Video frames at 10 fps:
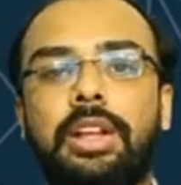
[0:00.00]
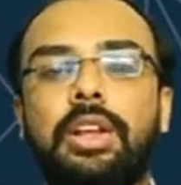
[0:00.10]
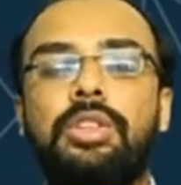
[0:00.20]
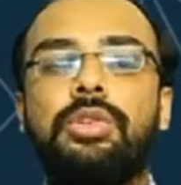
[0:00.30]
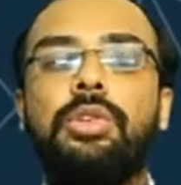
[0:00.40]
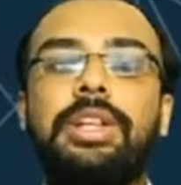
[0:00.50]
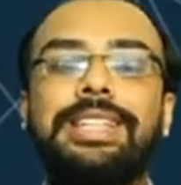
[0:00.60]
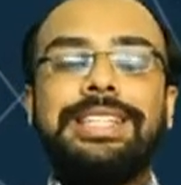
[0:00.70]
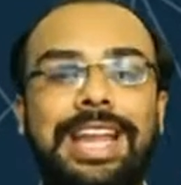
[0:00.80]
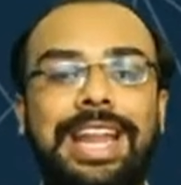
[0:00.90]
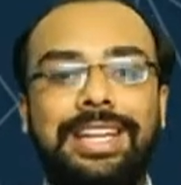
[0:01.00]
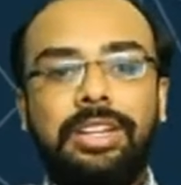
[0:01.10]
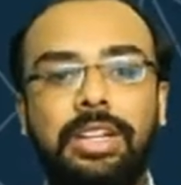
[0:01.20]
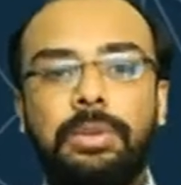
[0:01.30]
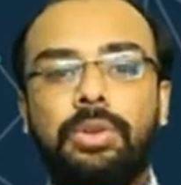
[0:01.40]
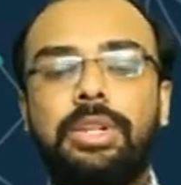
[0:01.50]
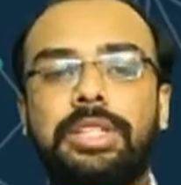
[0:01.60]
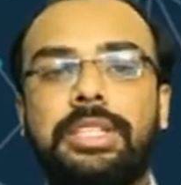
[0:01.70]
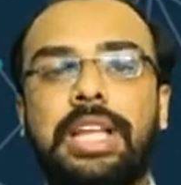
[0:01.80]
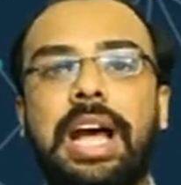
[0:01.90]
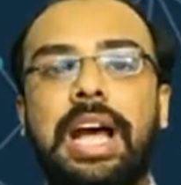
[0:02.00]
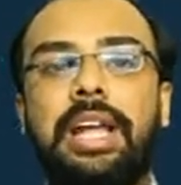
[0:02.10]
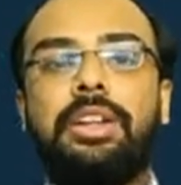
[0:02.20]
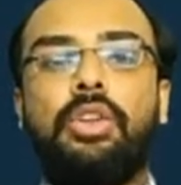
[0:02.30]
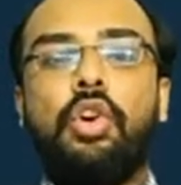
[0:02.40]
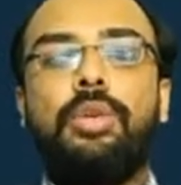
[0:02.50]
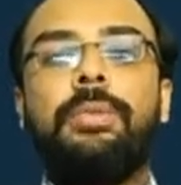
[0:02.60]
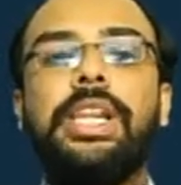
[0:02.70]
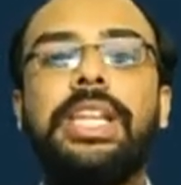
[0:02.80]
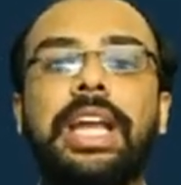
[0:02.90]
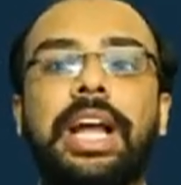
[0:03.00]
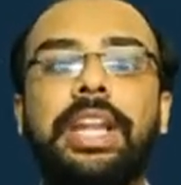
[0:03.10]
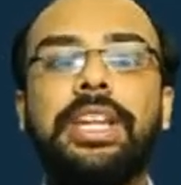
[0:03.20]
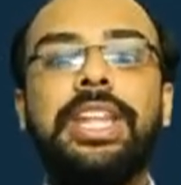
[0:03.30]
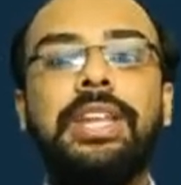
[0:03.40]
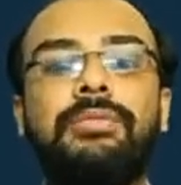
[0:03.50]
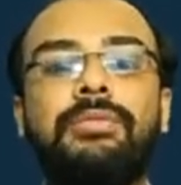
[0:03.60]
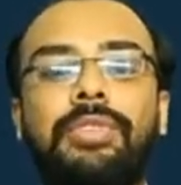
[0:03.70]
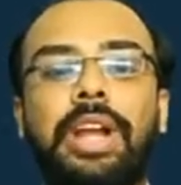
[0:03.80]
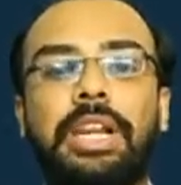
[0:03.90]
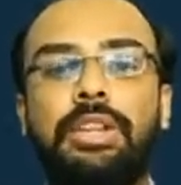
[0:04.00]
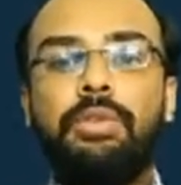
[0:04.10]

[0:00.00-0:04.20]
So these attributes are normally a name value